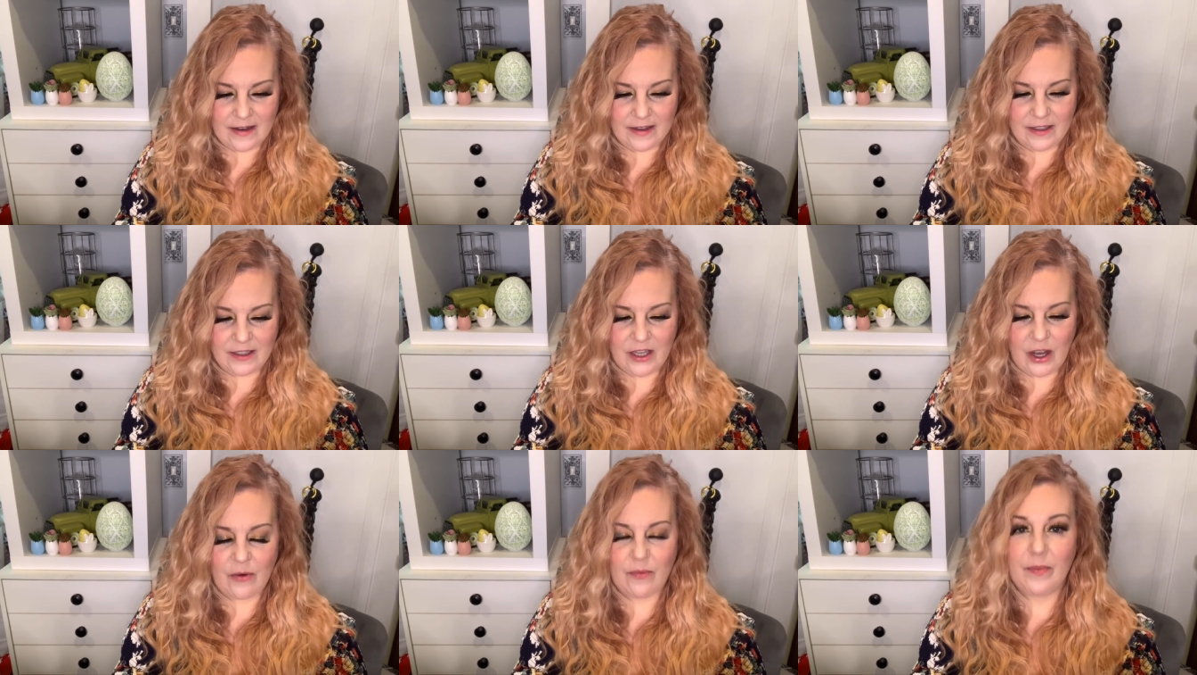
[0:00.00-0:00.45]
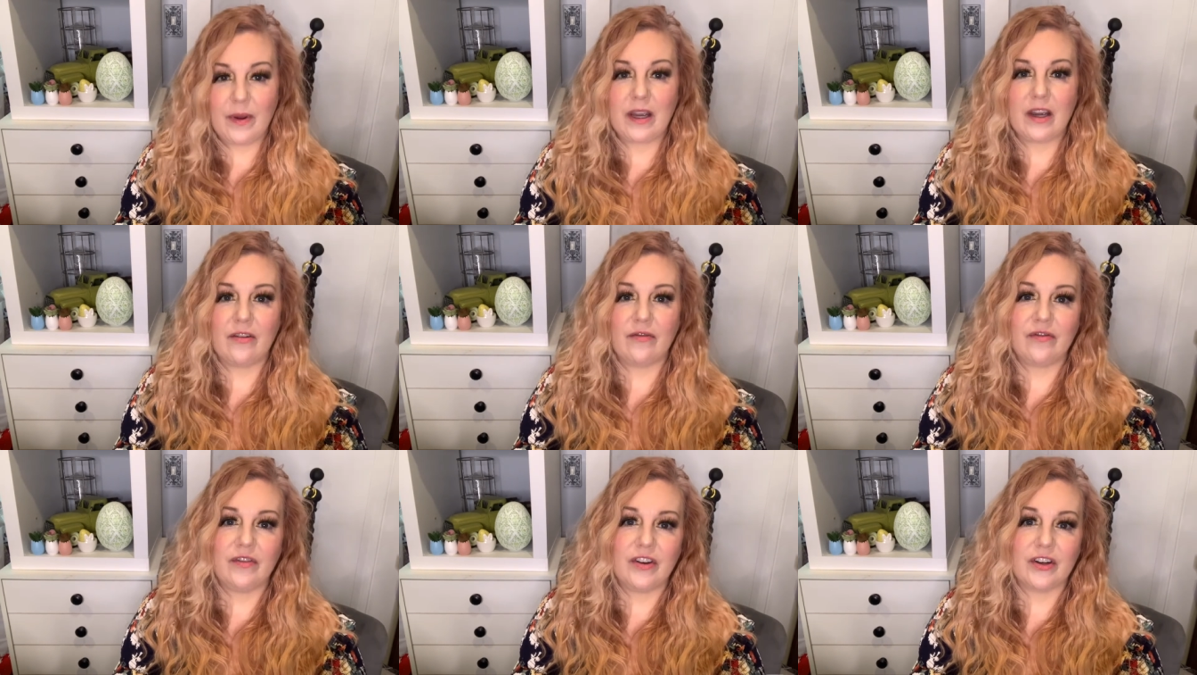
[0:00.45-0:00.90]
So
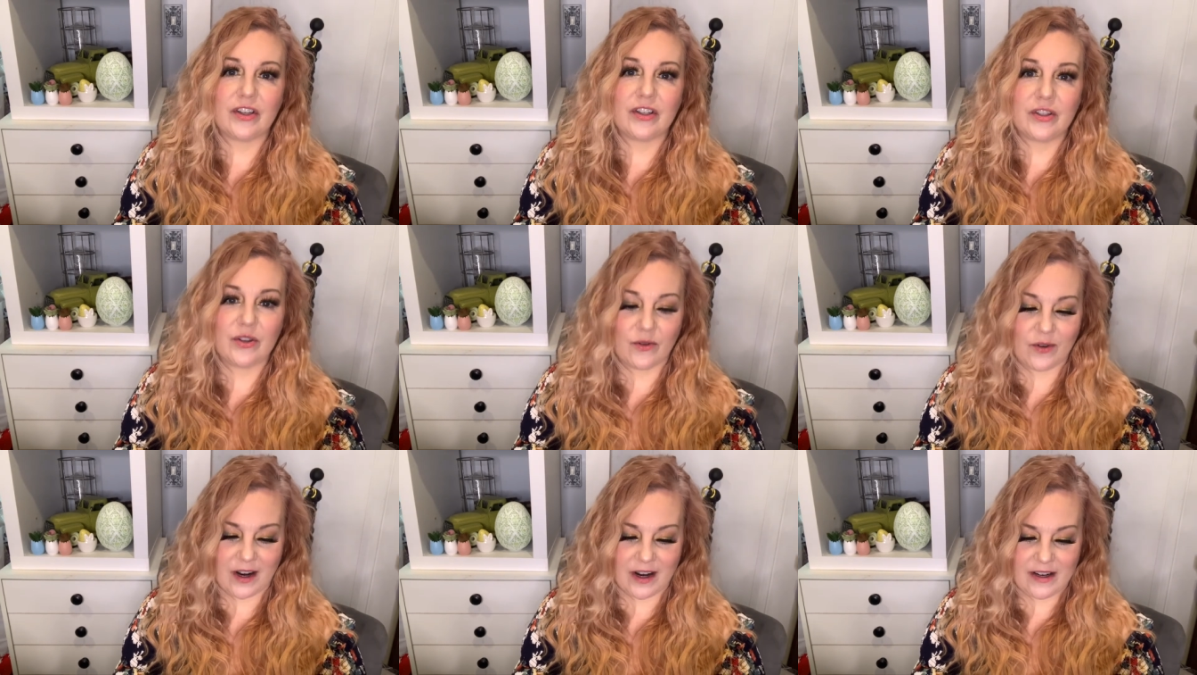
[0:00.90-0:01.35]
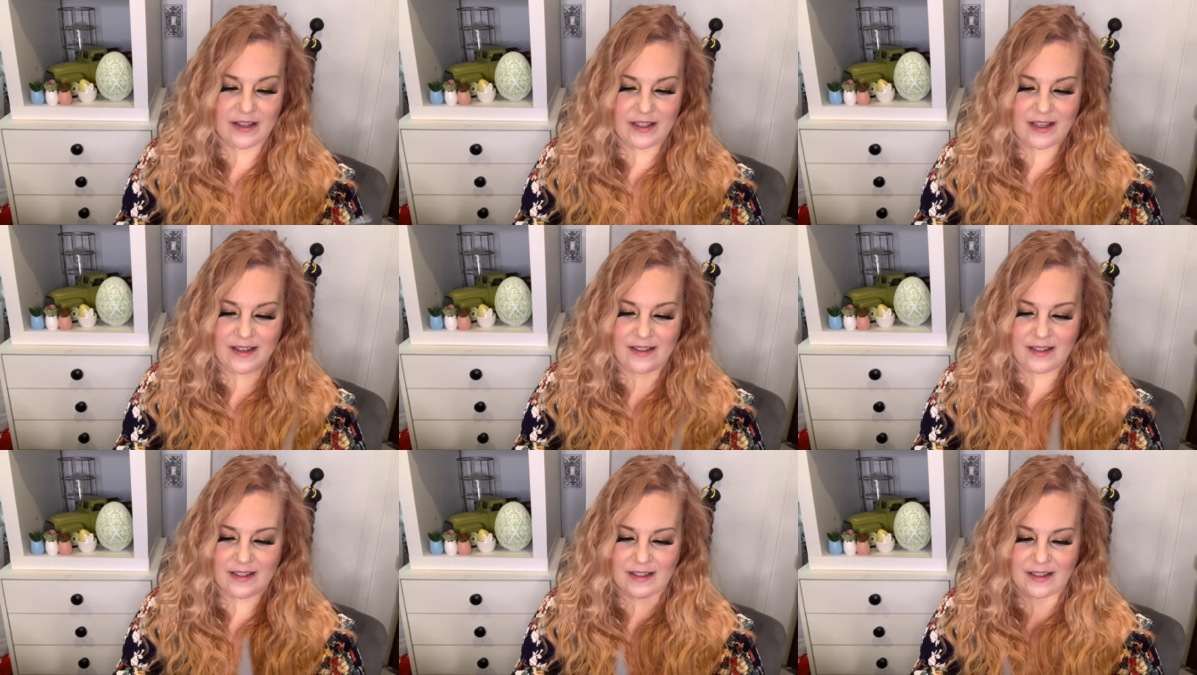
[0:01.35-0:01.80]
Big Footosaurus
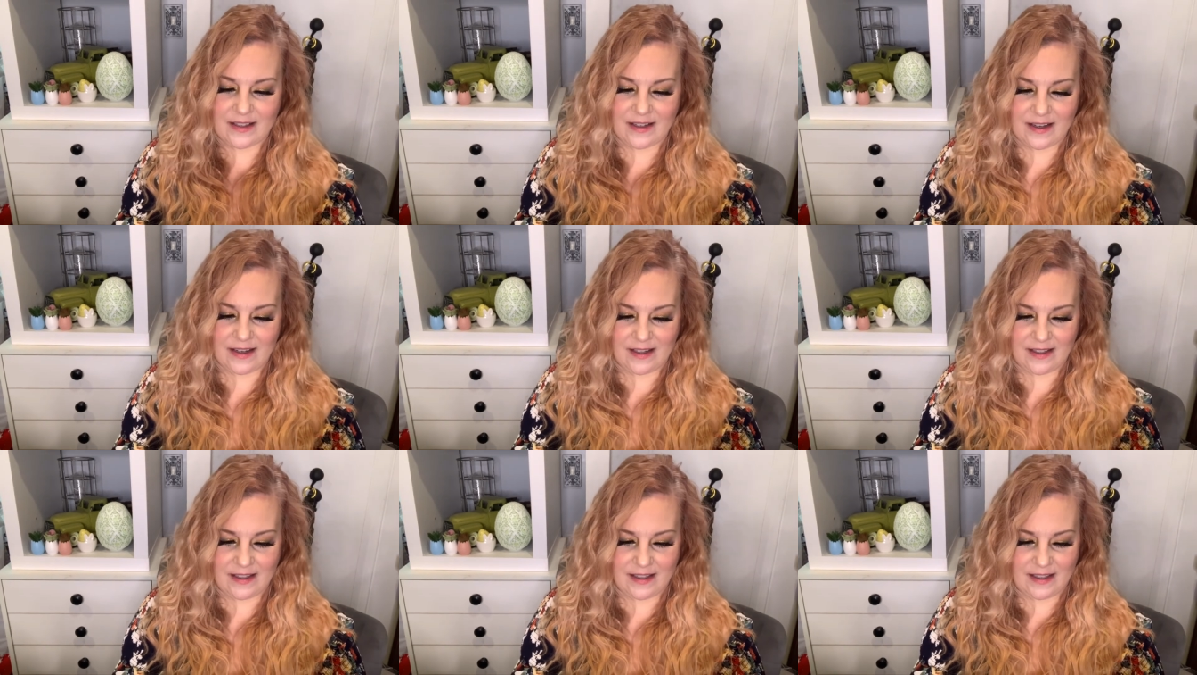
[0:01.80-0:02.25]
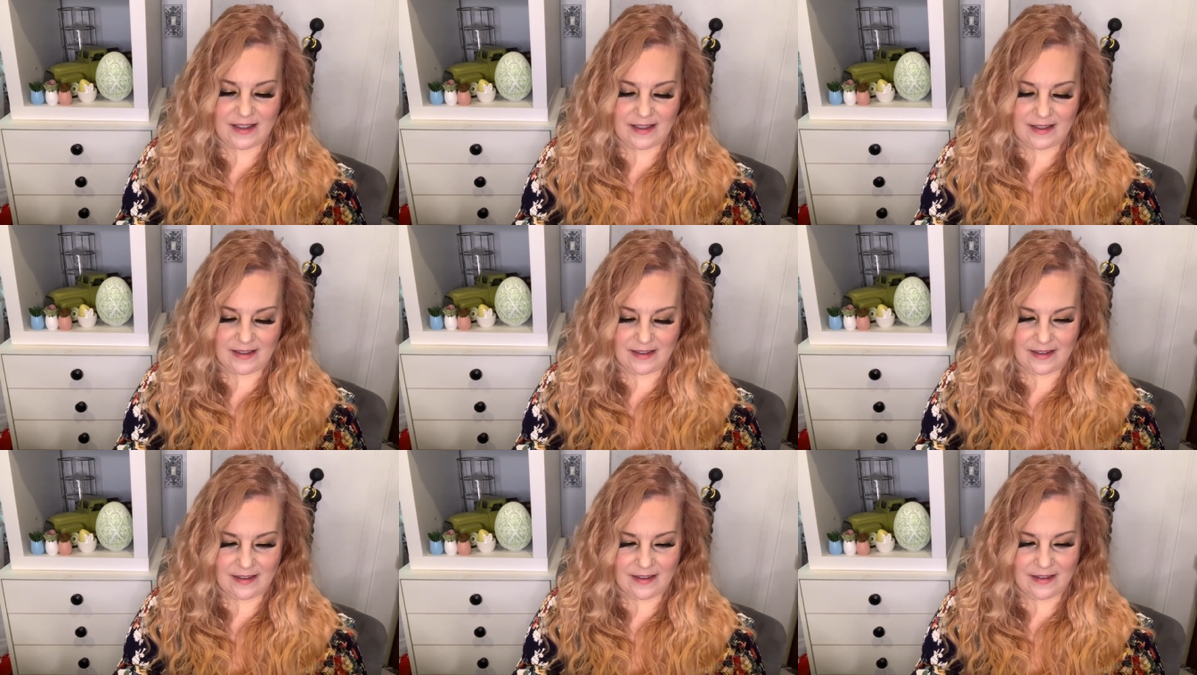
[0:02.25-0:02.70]
is
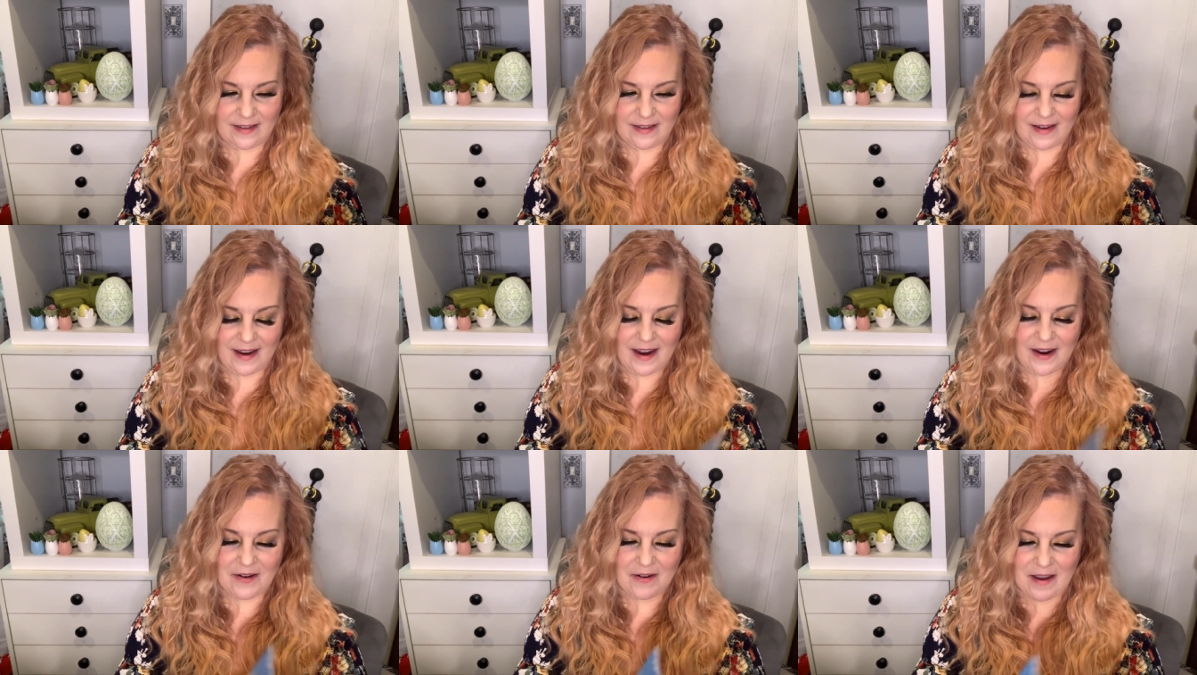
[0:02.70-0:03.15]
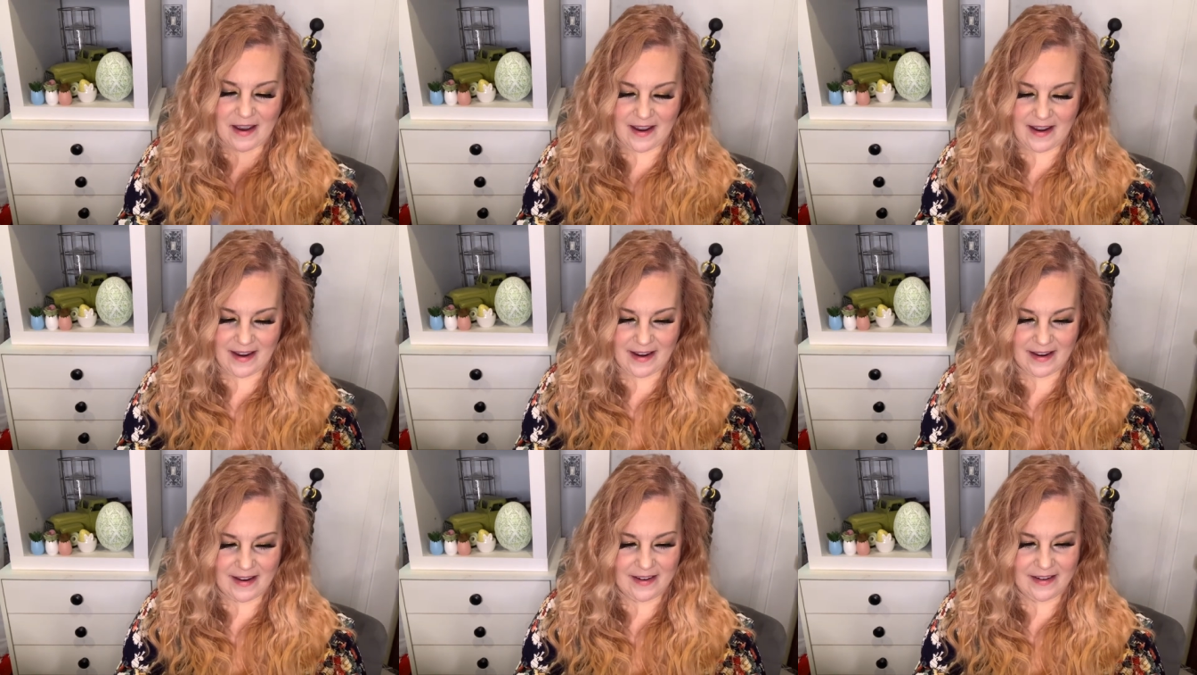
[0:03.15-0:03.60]

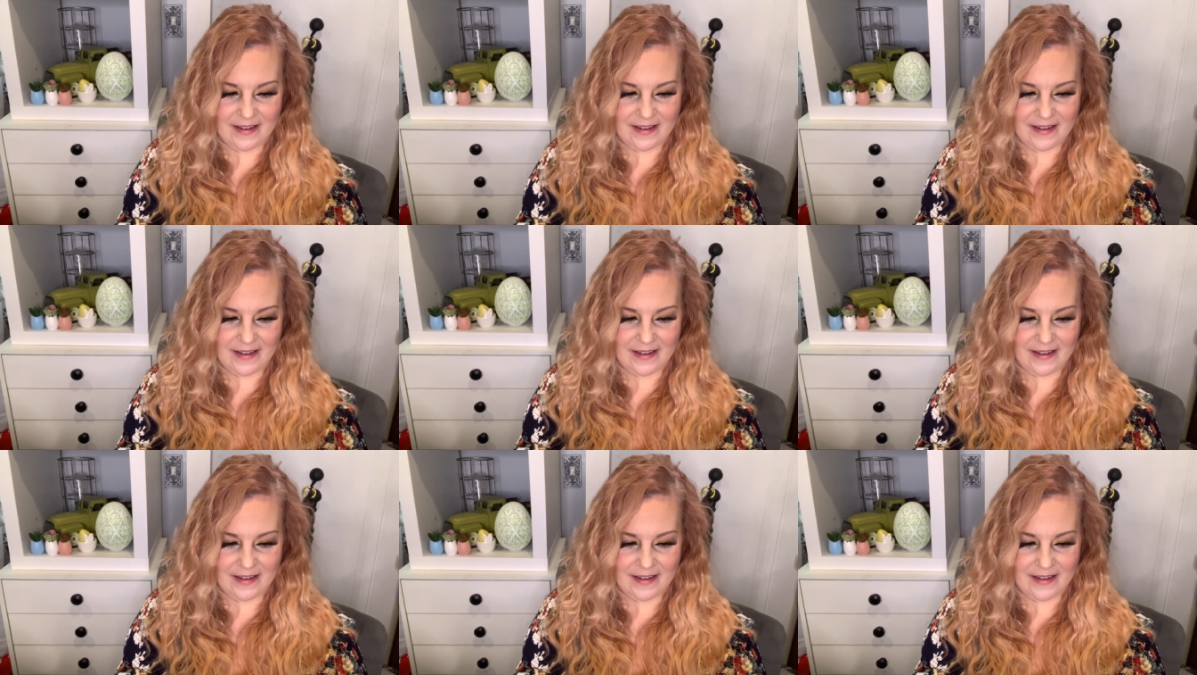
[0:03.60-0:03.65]
okay.